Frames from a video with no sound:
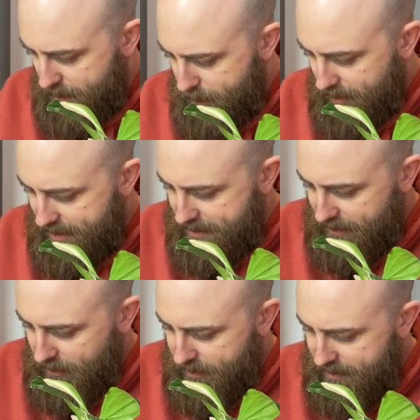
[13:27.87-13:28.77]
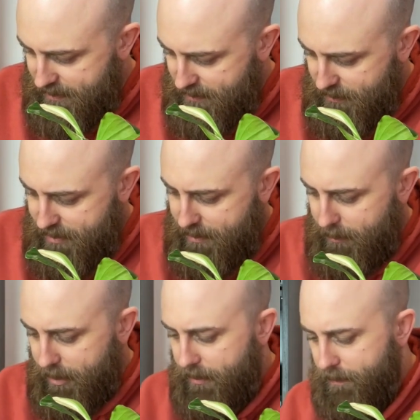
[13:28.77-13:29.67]
plastic lines. All right, there
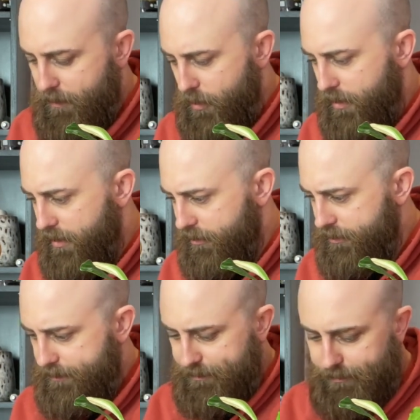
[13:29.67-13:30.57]
we go. Good enough.